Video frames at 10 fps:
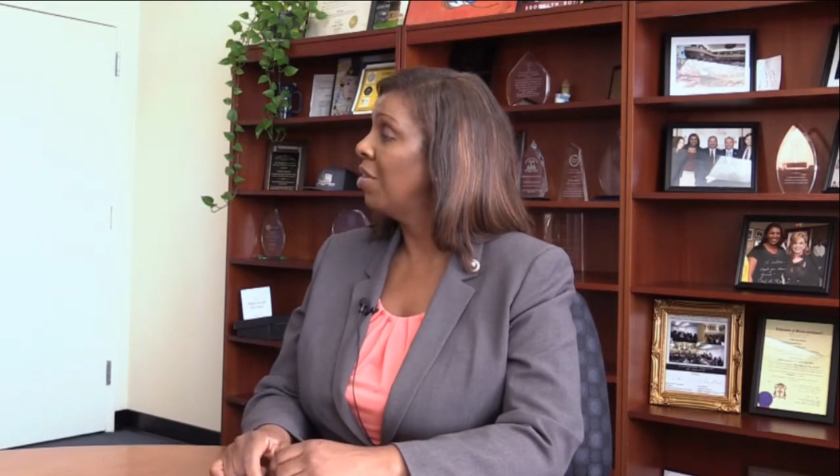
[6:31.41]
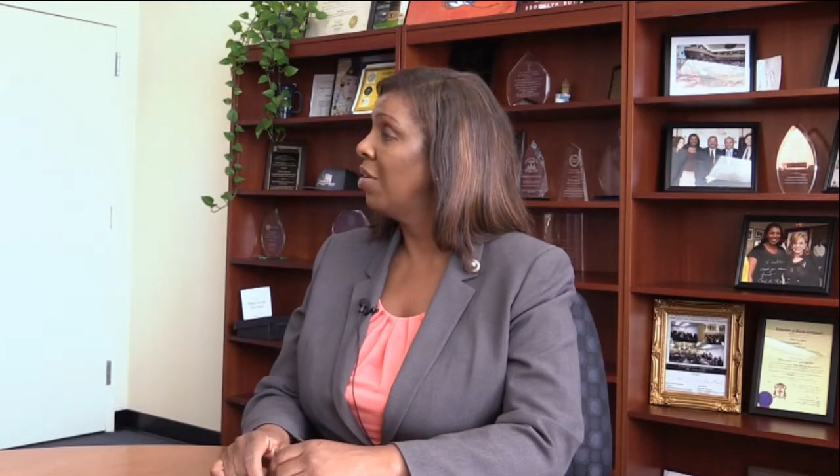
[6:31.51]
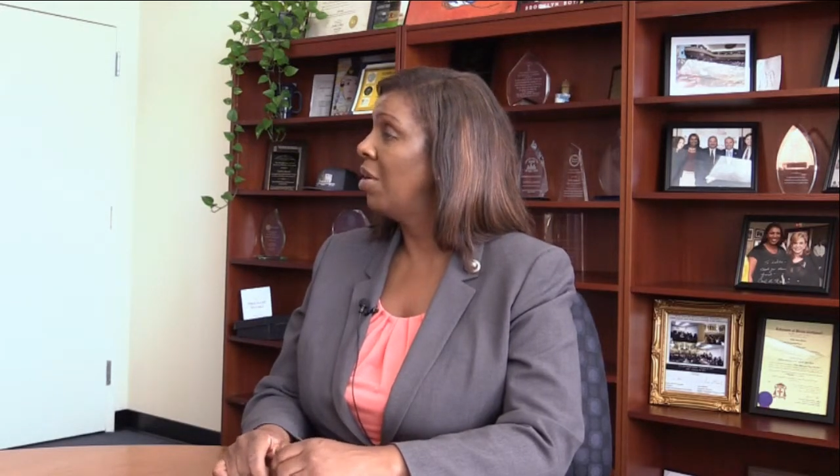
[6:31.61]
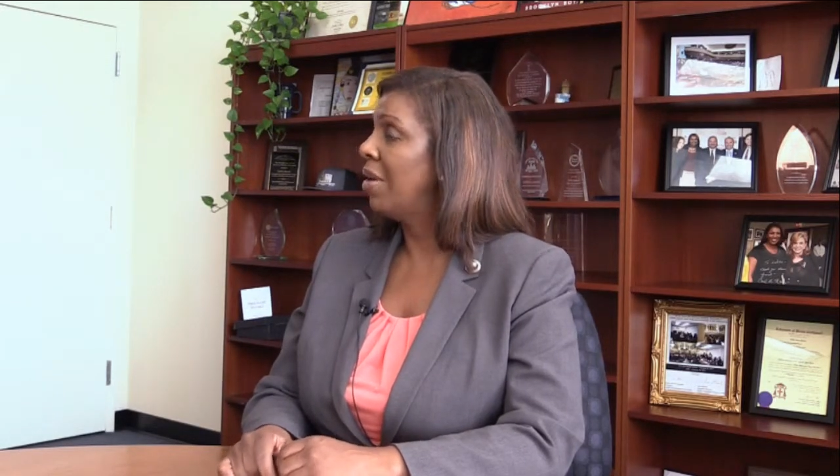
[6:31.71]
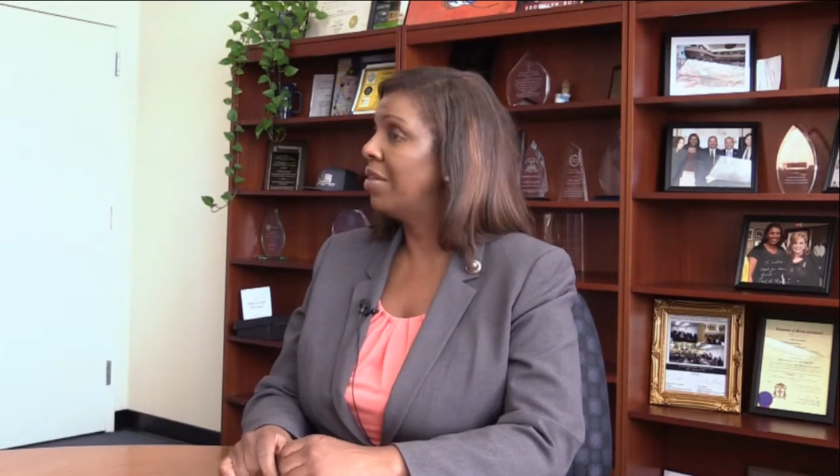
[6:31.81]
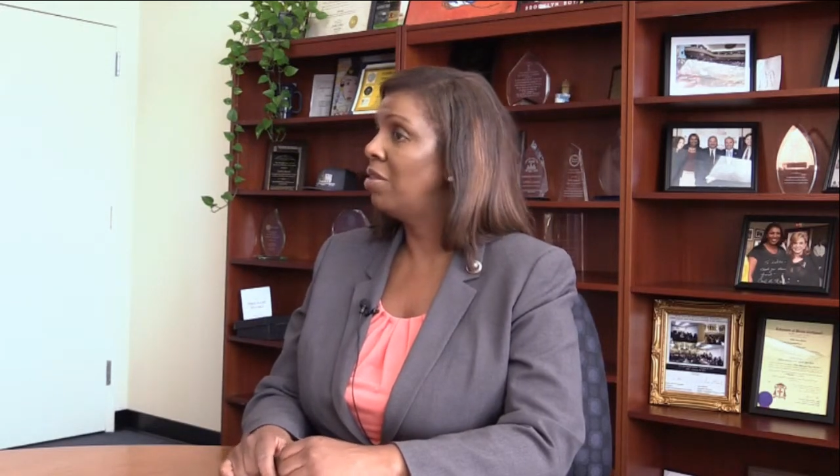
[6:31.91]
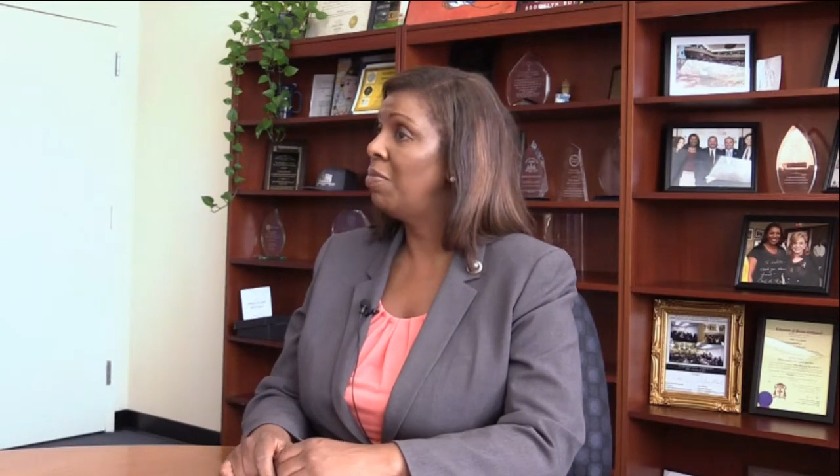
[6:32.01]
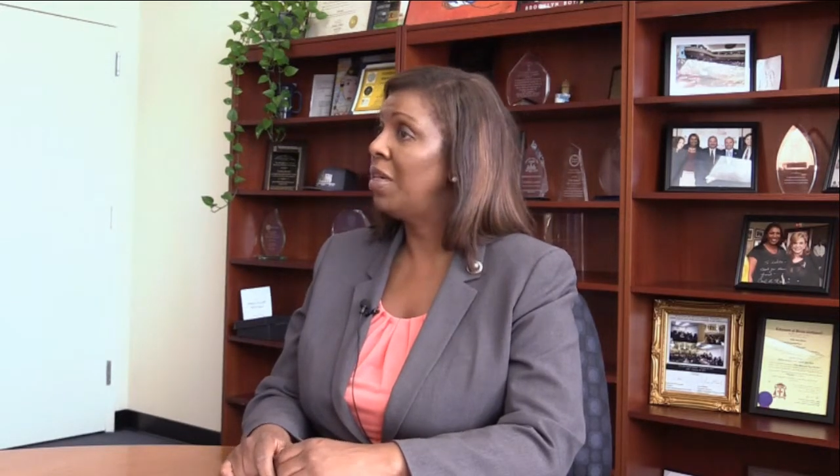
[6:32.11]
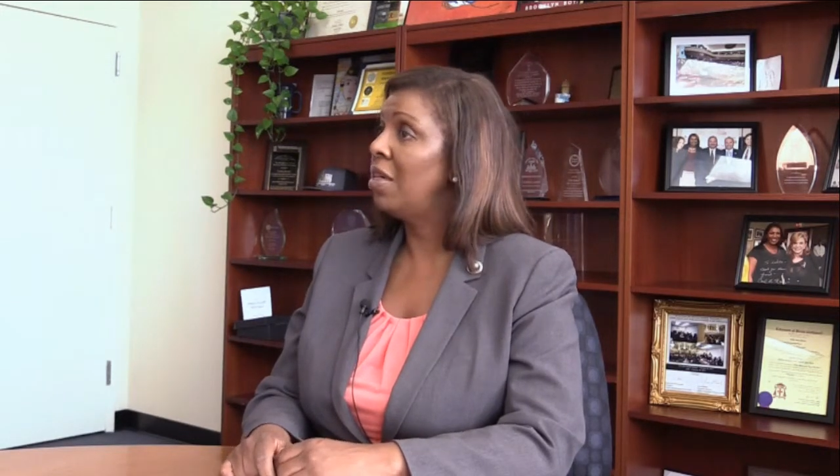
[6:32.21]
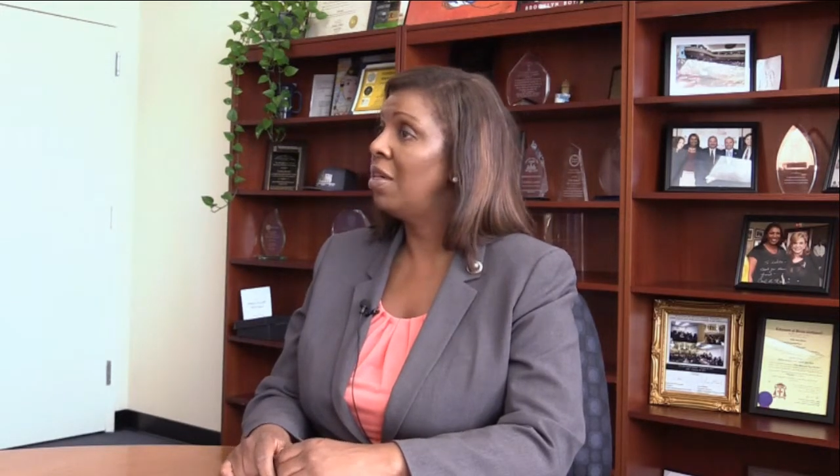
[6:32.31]
there
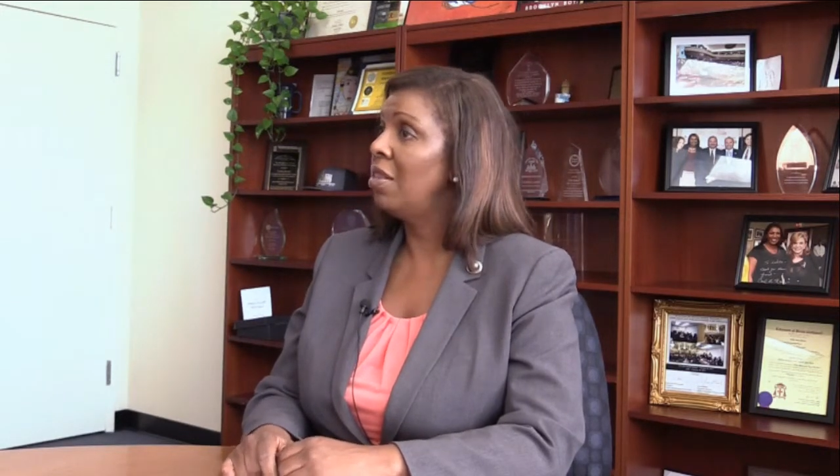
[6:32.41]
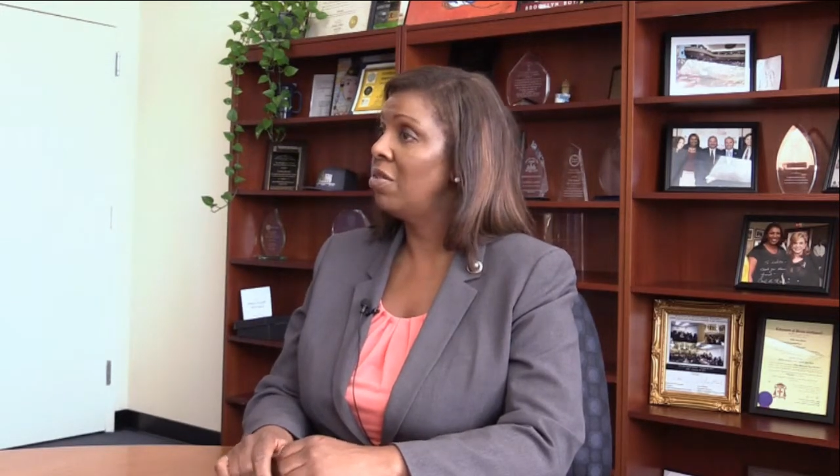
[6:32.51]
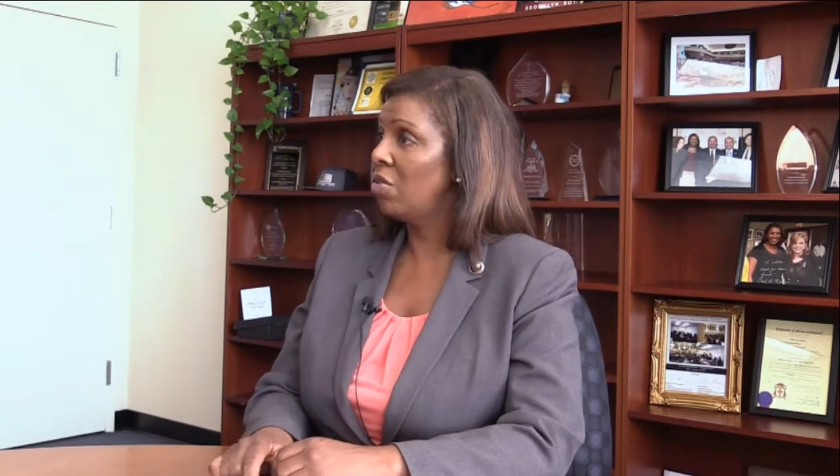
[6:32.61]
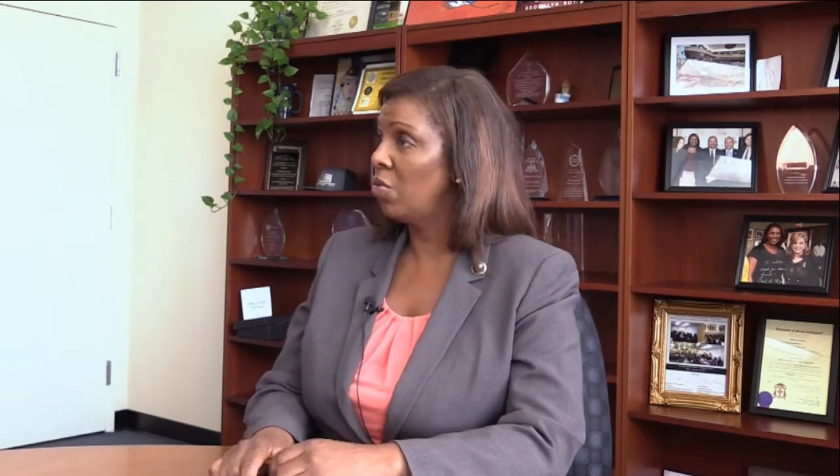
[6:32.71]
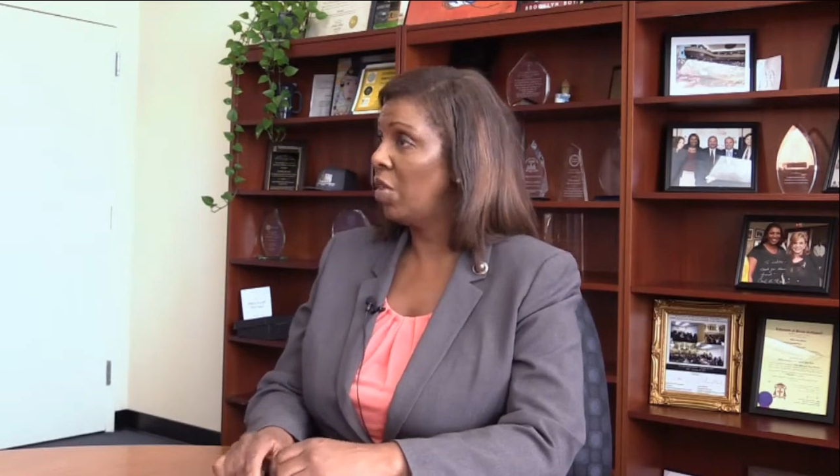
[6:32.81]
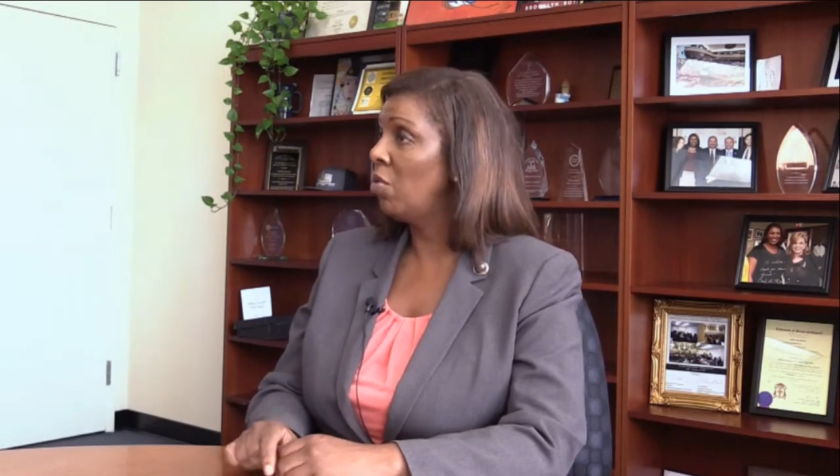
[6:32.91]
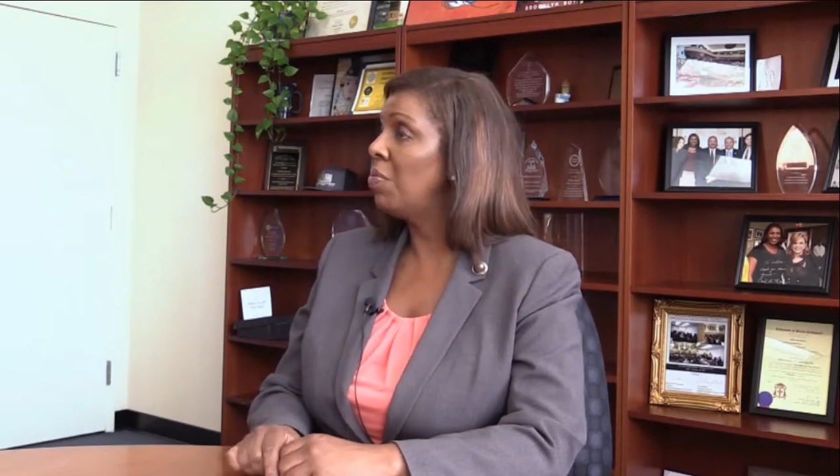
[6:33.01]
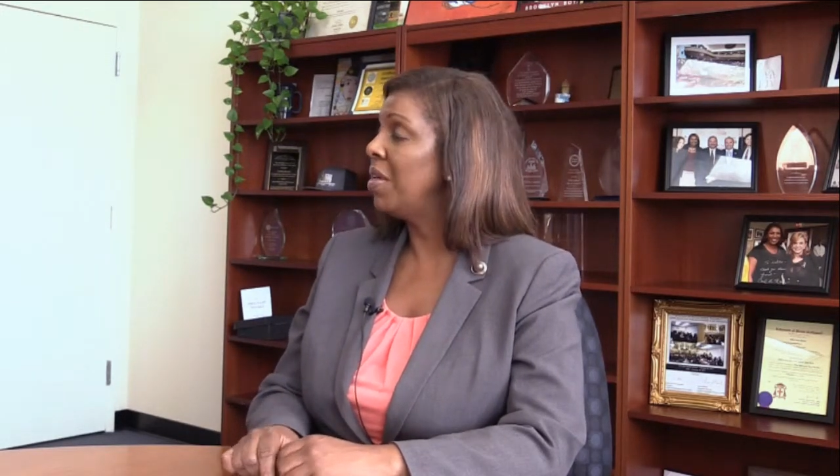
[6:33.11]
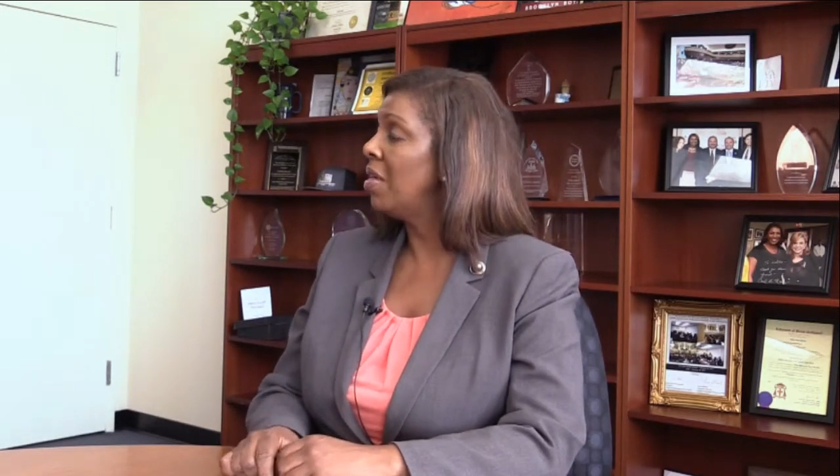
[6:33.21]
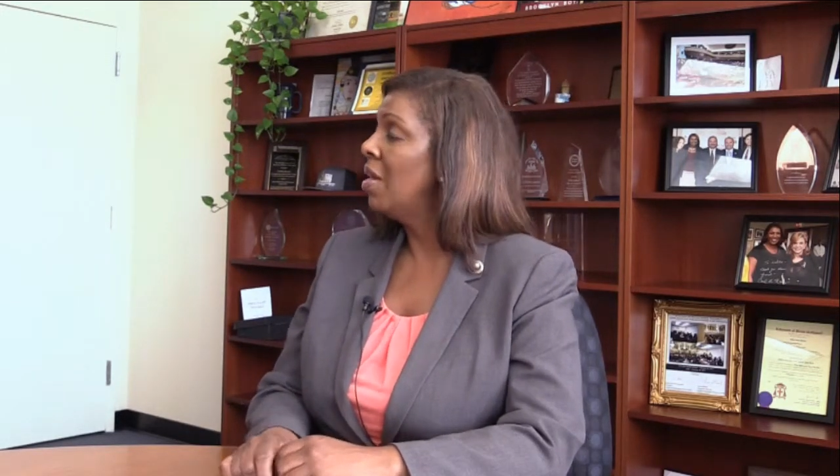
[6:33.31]

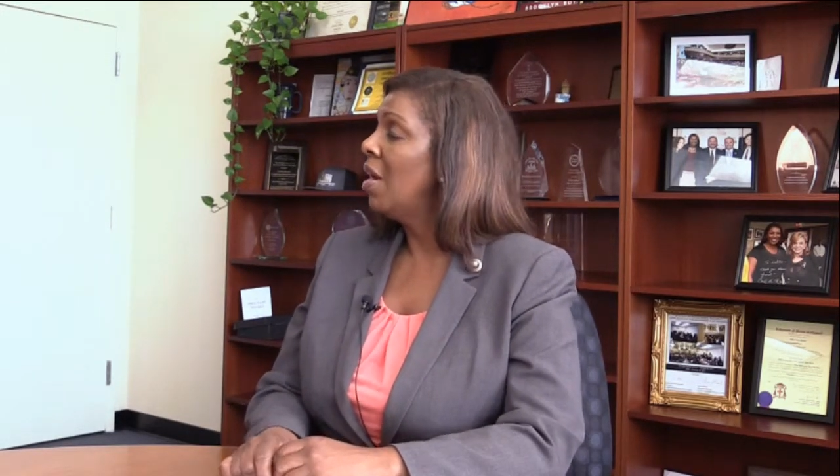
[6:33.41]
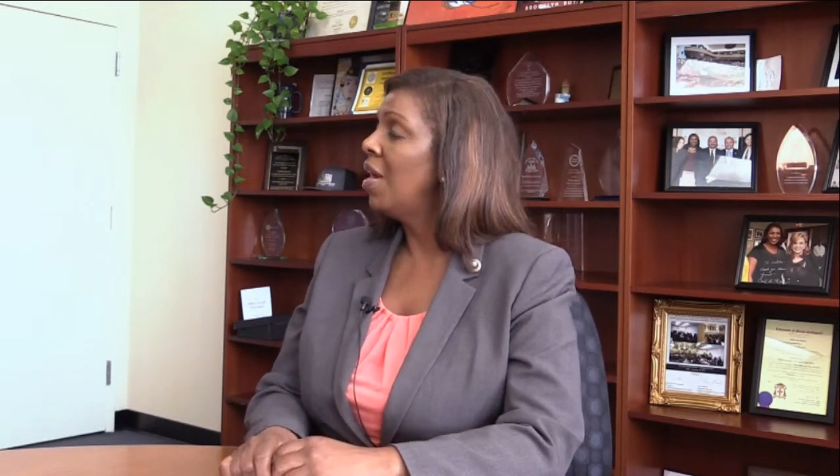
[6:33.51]
will be